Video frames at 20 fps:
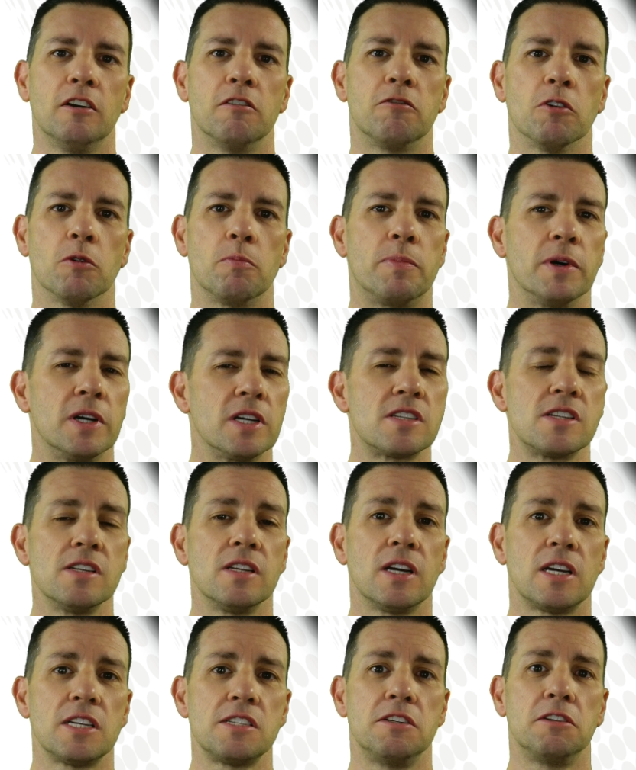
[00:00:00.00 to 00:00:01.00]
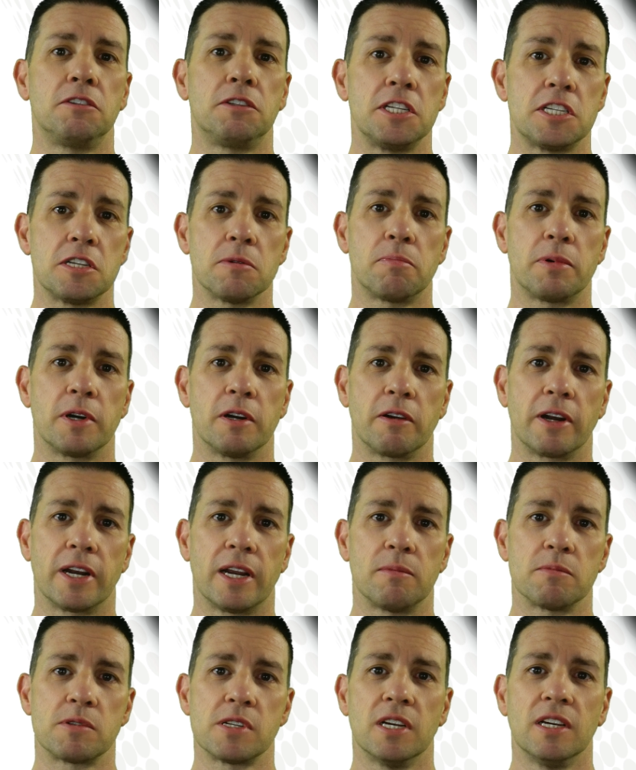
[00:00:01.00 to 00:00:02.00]
For personalized nutrition
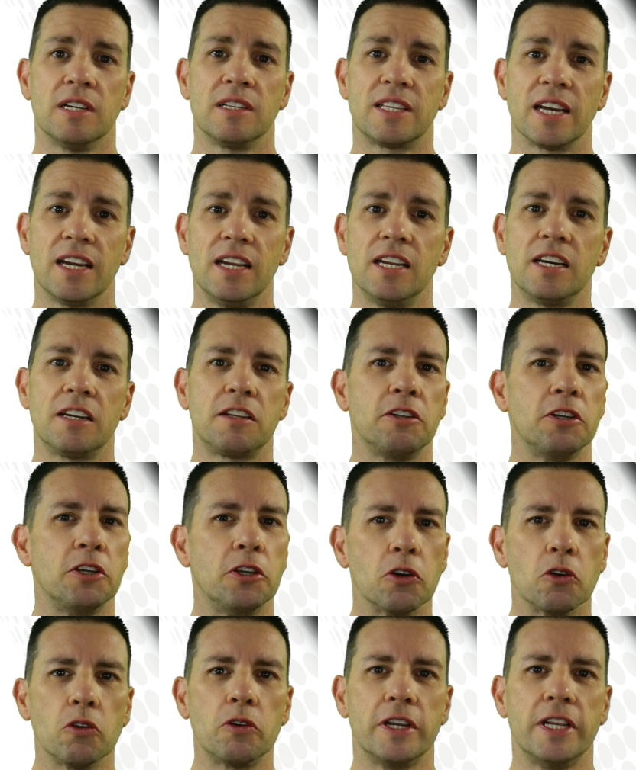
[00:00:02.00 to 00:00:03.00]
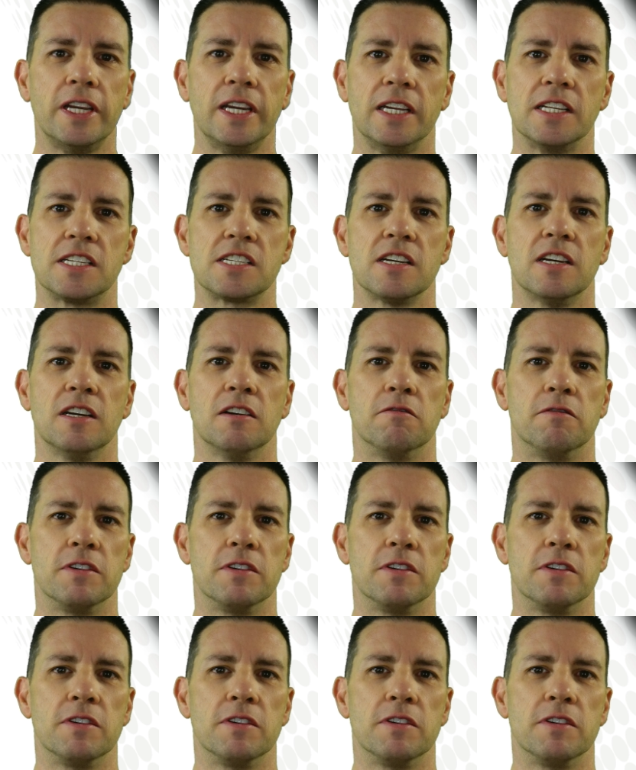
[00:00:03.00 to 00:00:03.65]
programs tailored to your needs,